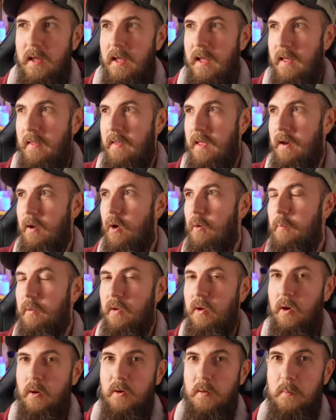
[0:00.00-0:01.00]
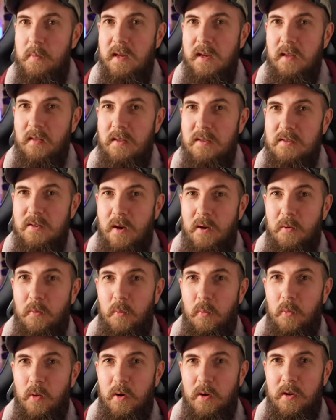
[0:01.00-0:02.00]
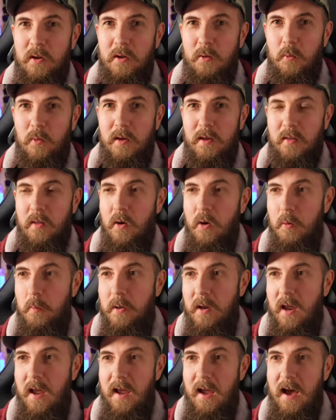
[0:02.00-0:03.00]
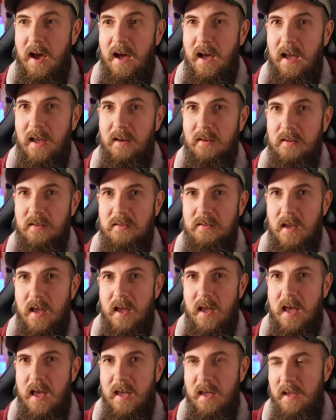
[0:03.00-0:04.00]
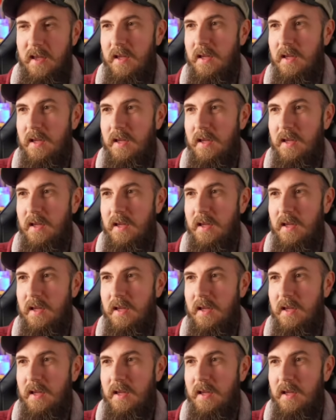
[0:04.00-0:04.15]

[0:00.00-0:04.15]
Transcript: and then OpenCode immediately started working with OpenAI to say, hey,